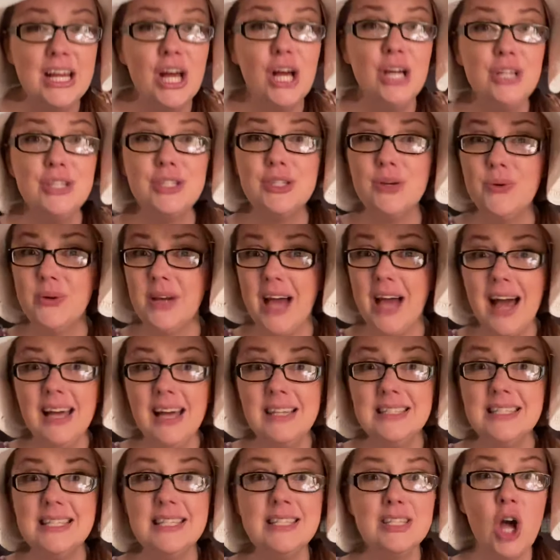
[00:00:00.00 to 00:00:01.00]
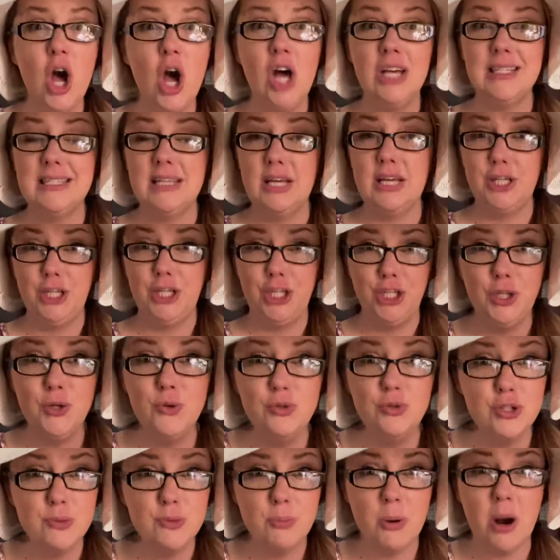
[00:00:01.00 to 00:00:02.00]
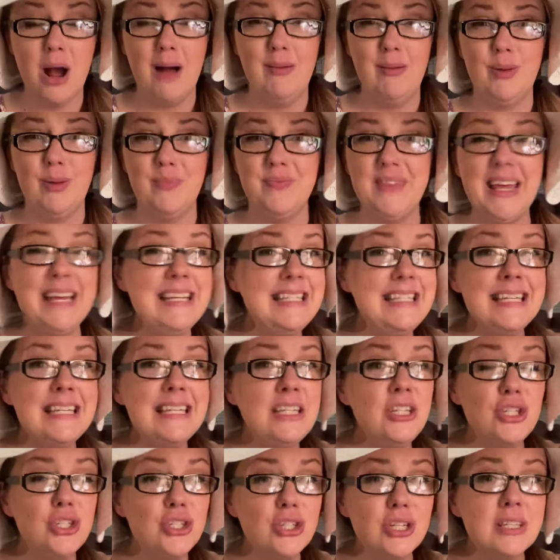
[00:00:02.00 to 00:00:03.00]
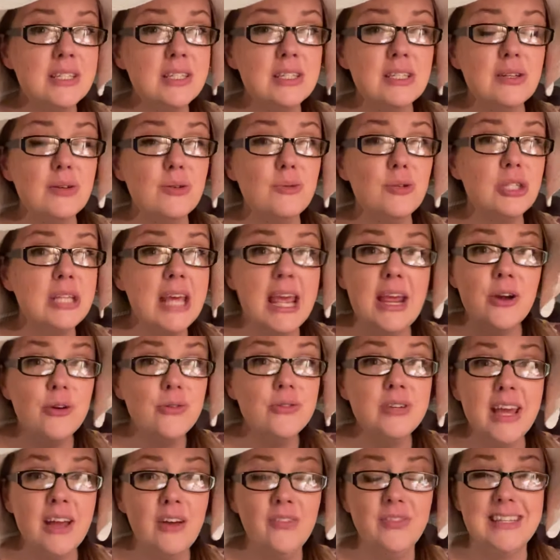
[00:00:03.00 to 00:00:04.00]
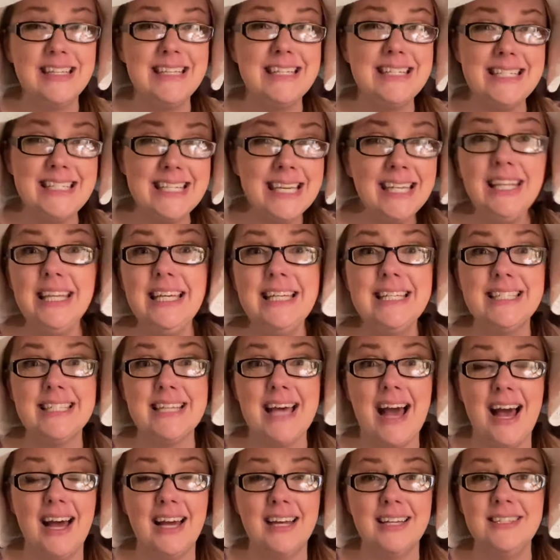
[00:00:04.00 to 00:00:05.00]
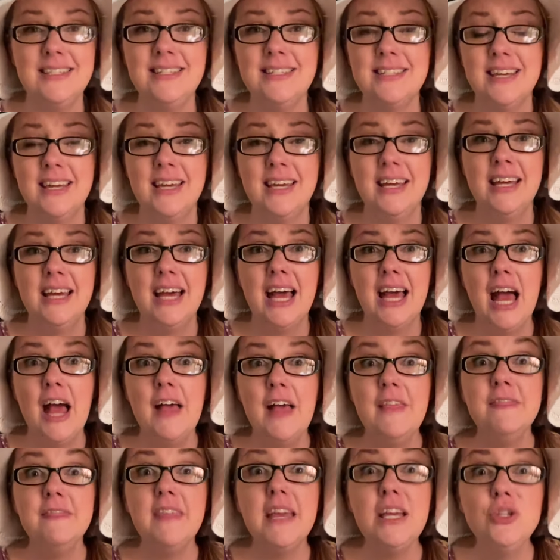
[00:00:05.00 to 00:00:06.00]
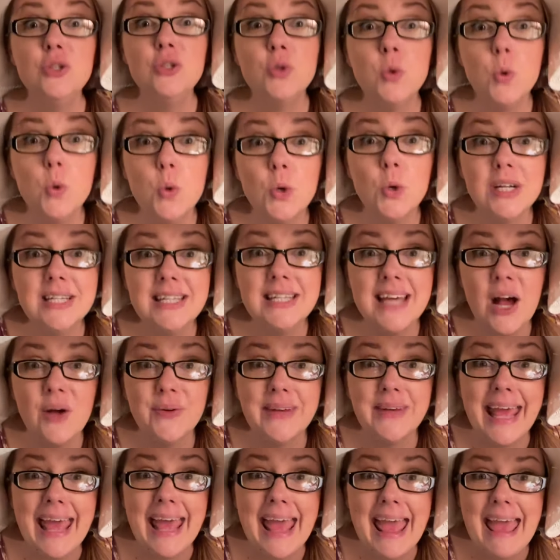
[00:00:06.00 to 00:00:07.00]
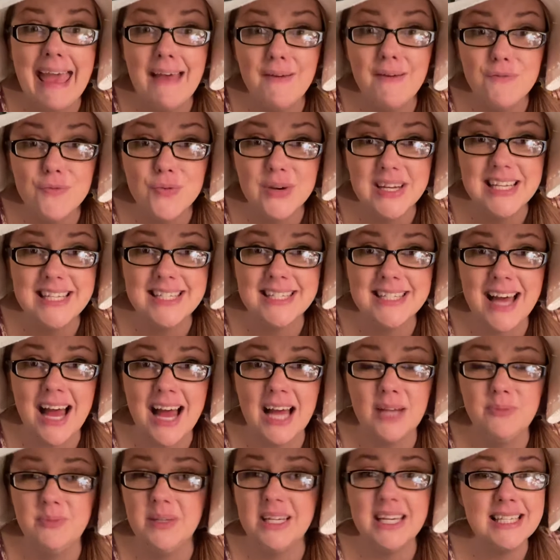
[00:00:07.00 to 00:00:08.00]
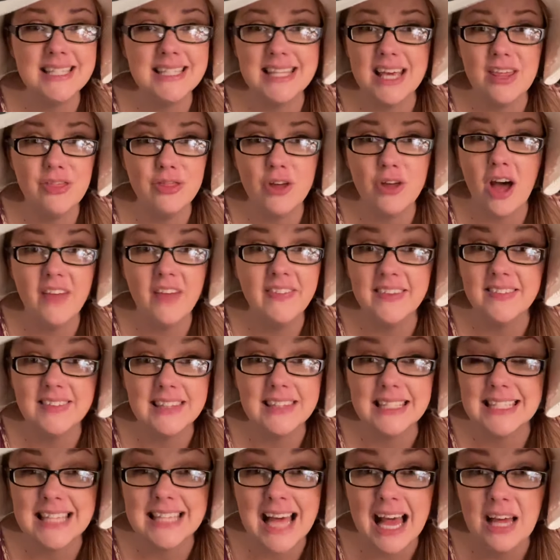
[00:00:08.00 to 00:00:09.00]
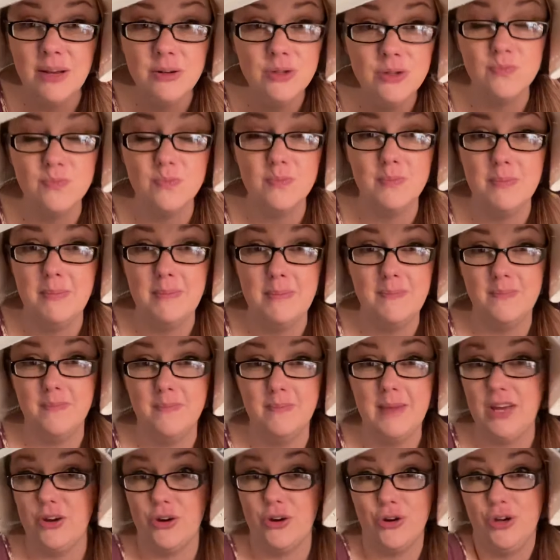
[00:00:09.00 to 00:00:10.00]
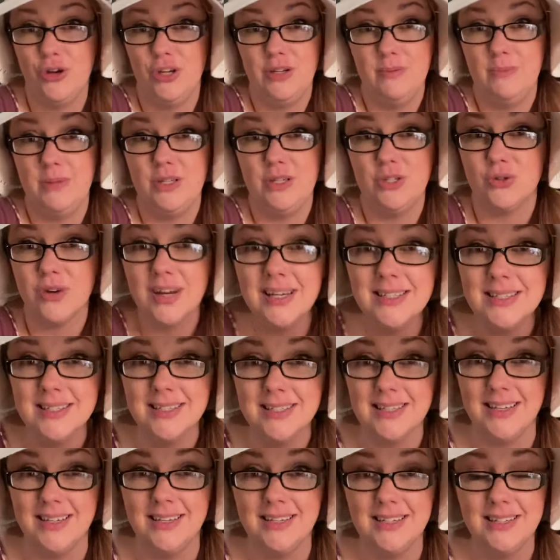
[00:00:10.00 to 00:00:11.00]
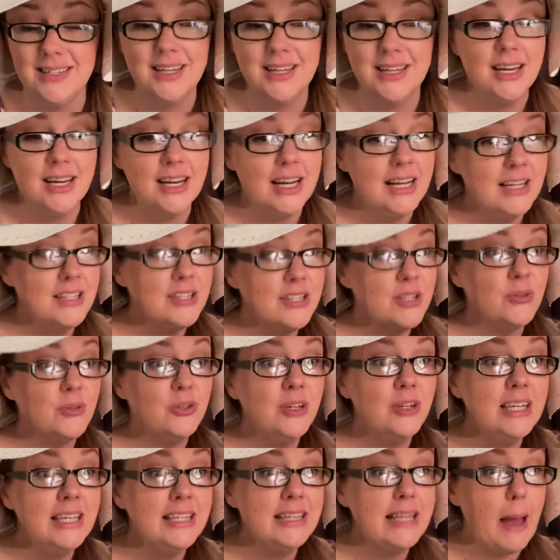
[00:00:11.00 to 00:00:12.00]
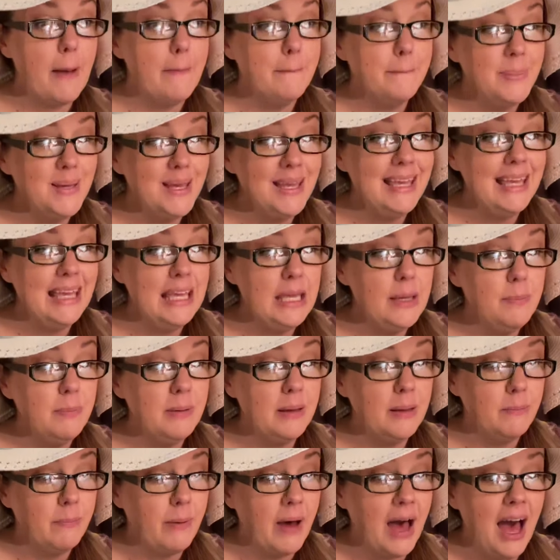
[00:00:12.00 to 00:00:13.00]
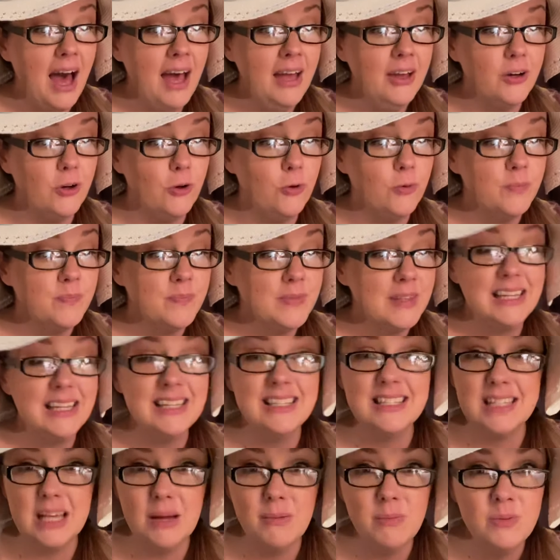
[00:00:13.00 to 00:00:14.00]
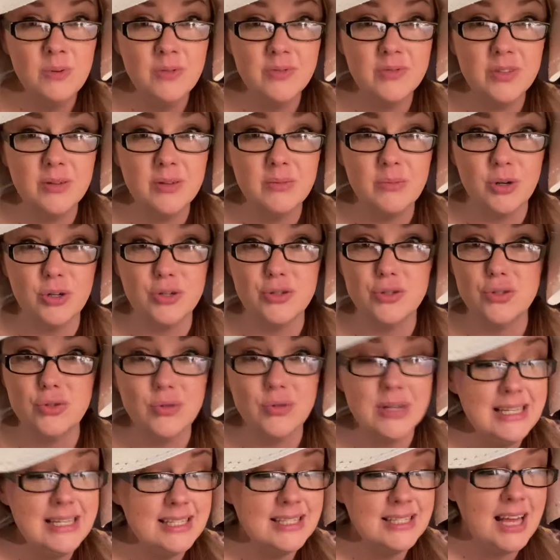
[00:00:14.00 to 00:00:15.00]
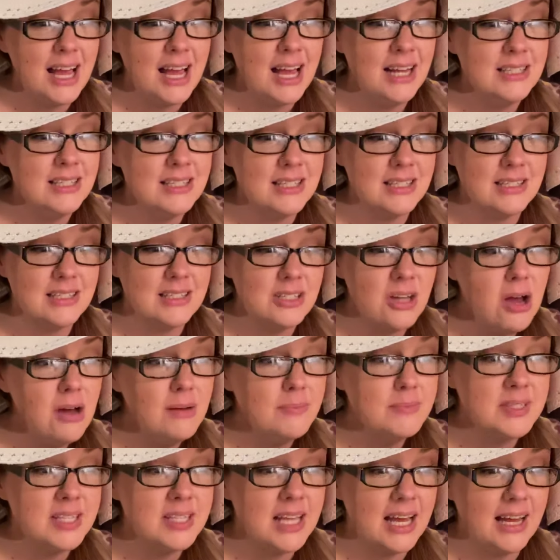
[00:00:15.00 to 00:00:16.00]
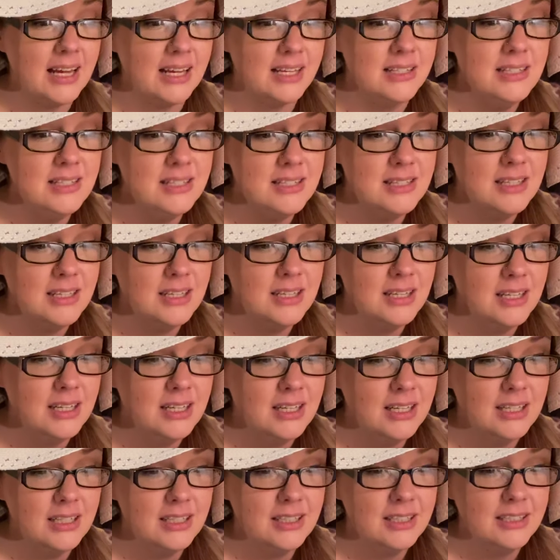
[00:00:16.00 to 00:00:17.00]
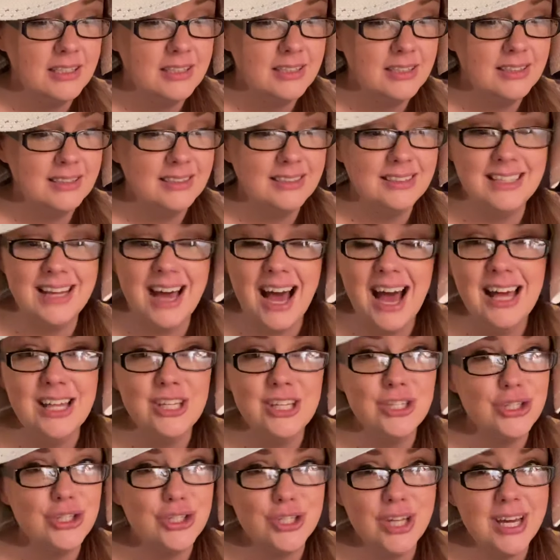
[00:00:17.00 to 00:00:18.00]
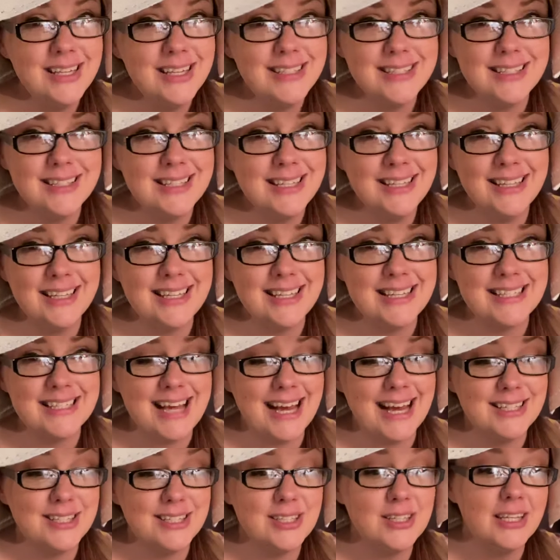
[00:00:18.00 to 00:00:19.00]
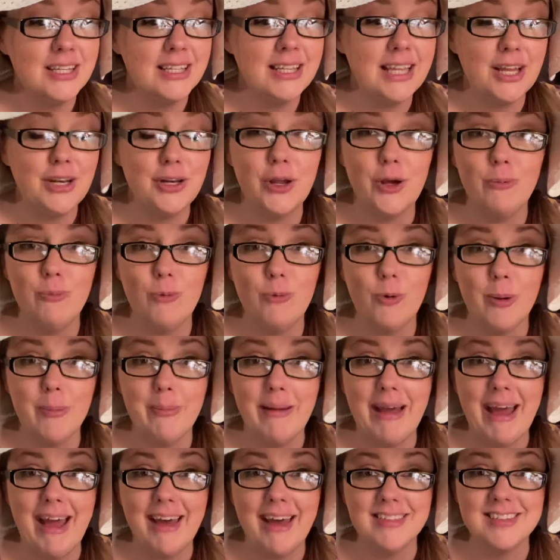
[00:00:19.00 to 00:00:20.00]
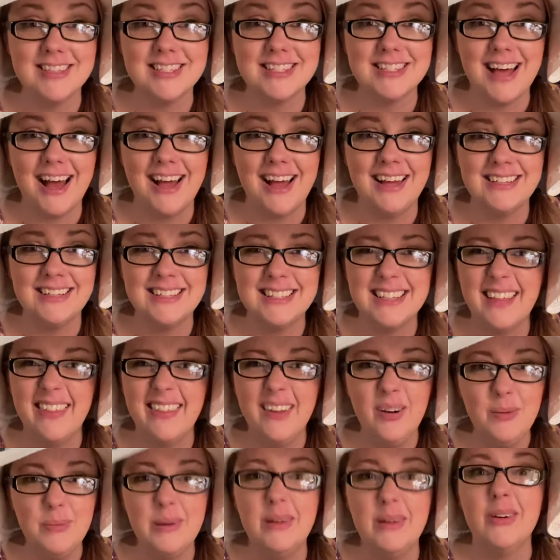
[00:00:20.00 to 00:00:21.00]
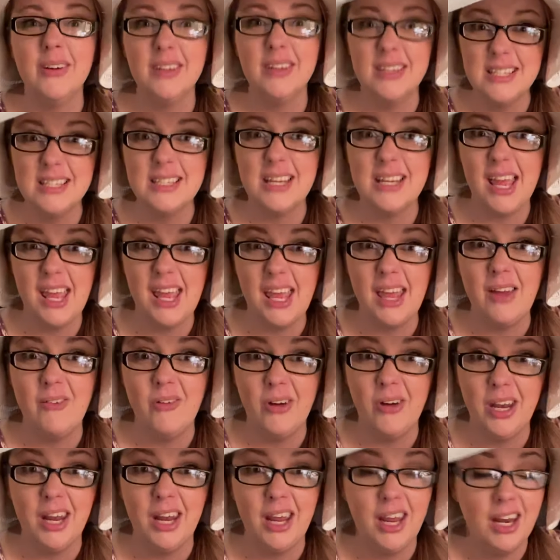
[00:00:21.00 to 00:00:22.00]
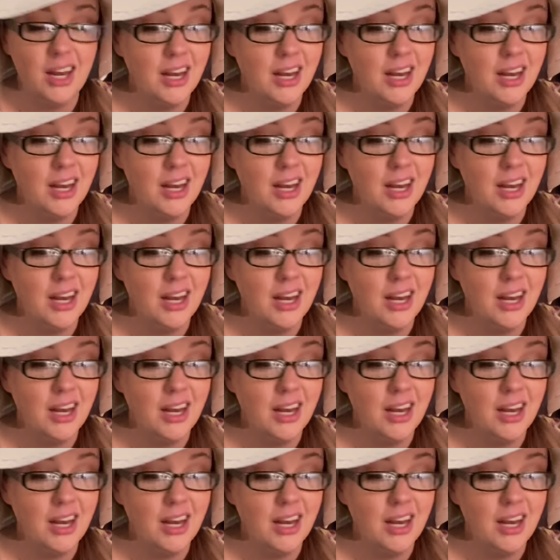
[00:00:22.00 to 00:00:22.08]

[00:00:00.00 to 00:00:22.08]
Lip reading: So guys, this caused a huge problem. They didn't just tear down the silly signs, they tore down every sign because they thought that the sign maker couldn't be trusted. So look at that big heaping pile. Some of them are street signs and stop signs, not just silly signs. Look at that no more bath sign. That would be really stinky, wouldn't it?